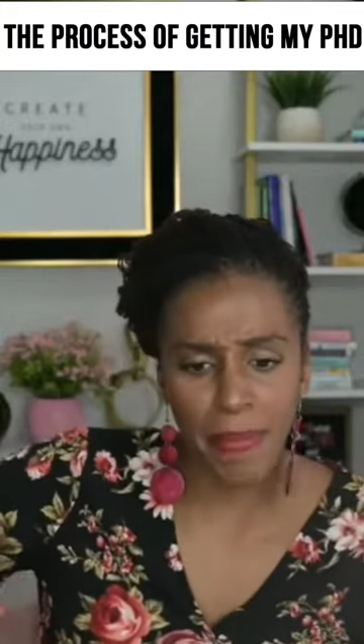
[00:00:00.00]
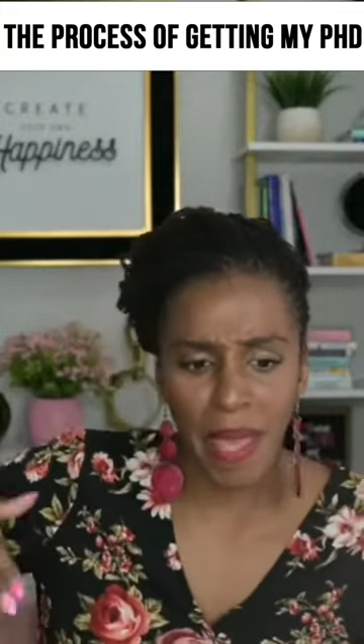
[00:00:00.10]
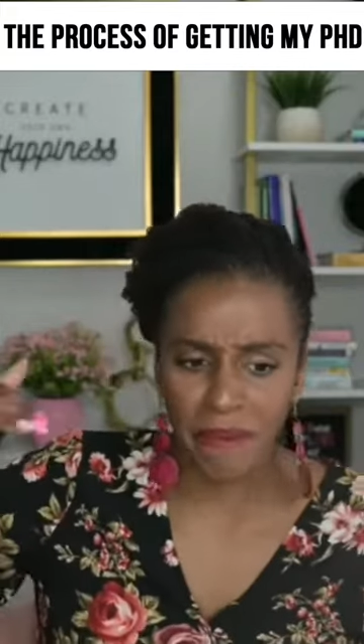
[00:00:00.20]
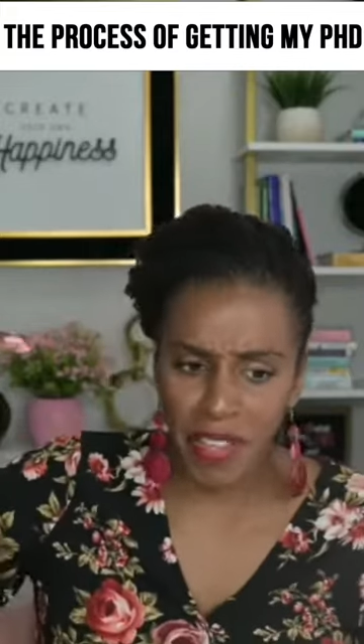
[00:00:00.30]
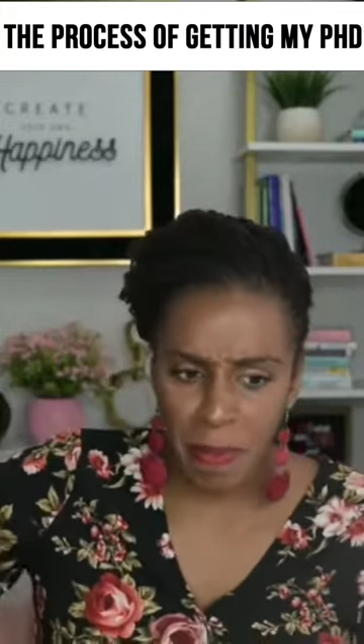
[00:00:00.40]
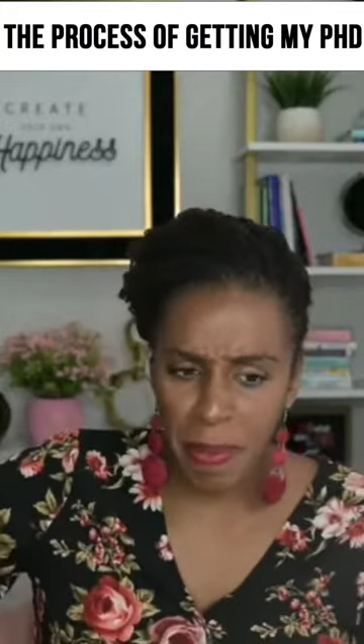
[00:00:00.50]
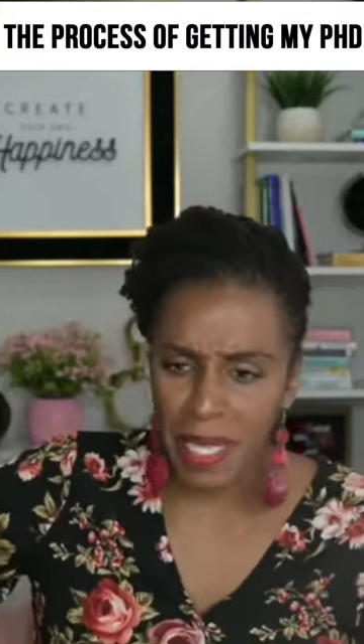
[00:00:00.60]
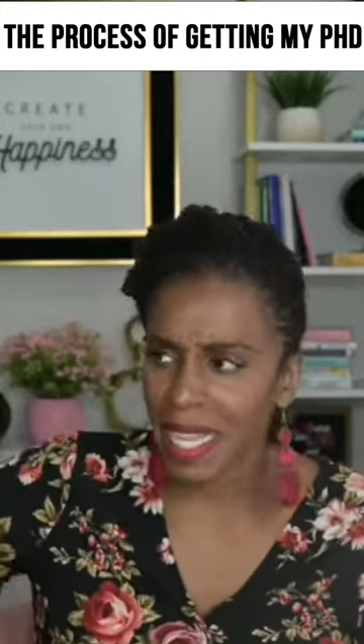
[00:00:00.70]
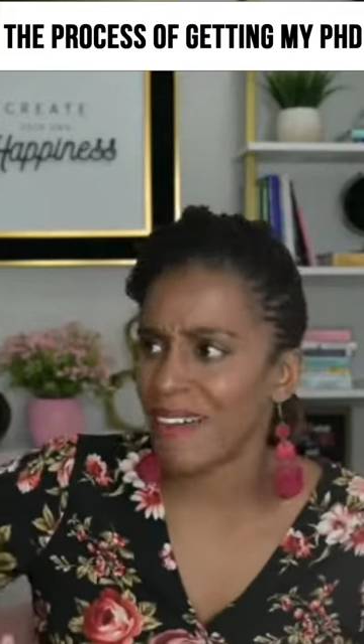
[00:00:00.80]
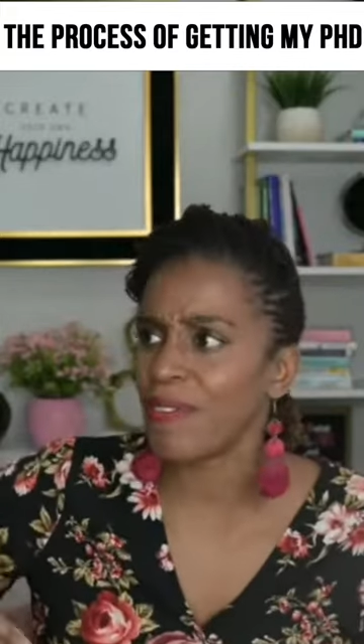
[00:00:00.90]
that VP
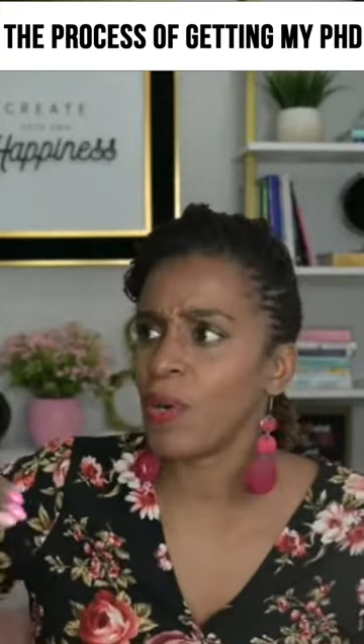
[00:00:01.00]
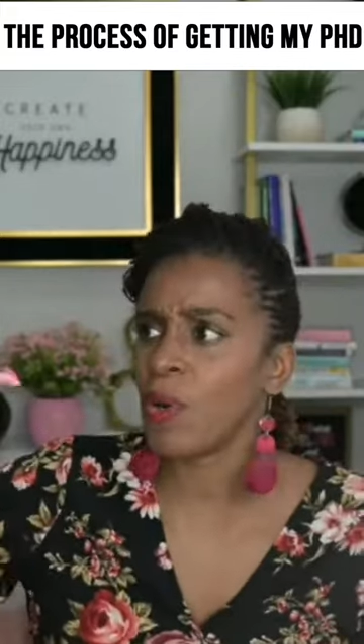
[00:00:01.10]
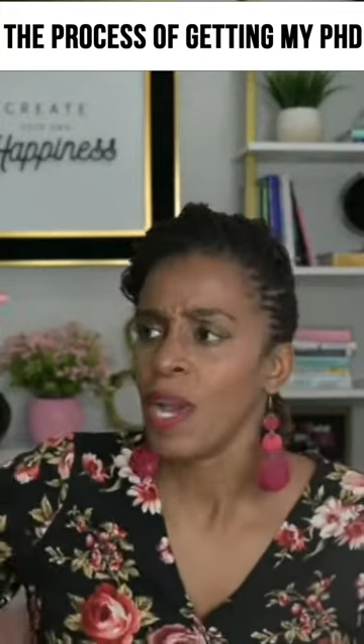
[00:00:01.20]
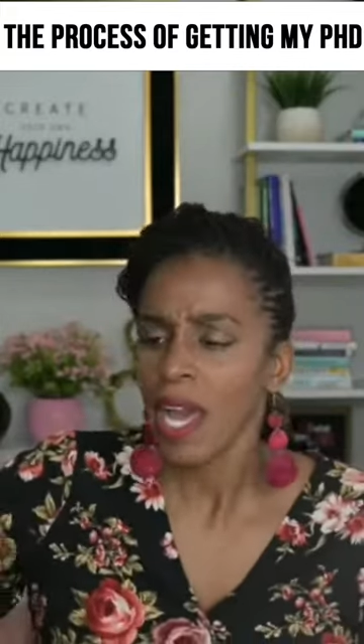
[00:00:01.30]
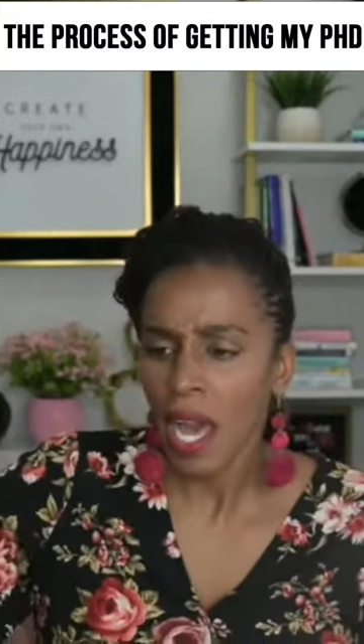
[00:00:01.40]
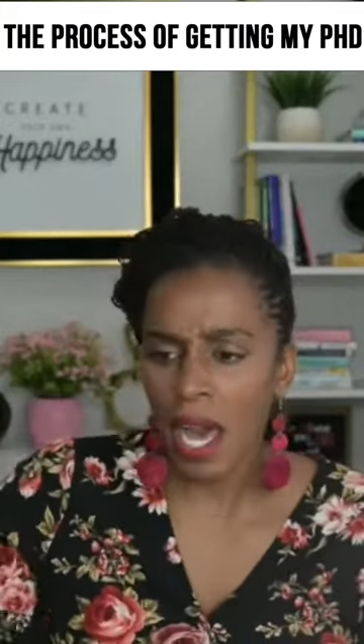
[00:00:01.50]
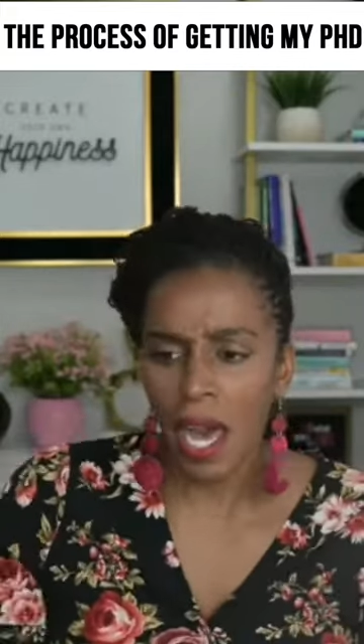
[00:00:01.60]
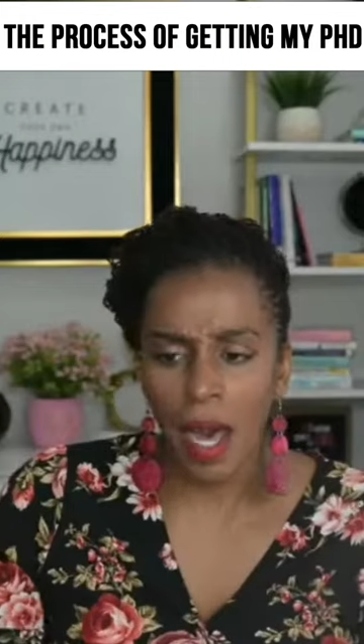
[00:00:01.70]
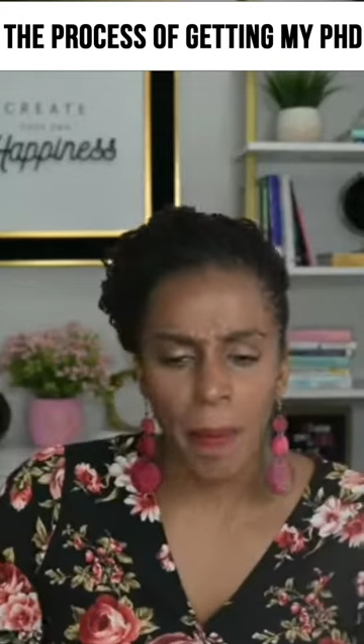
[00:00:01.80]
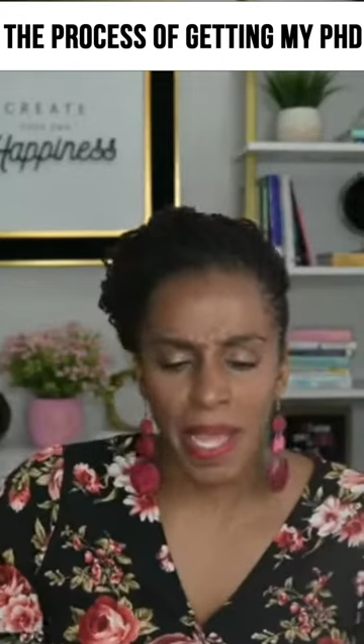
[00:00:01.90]
level,
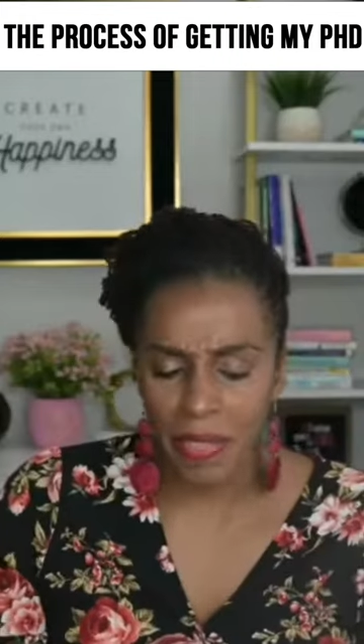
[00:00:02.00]
um,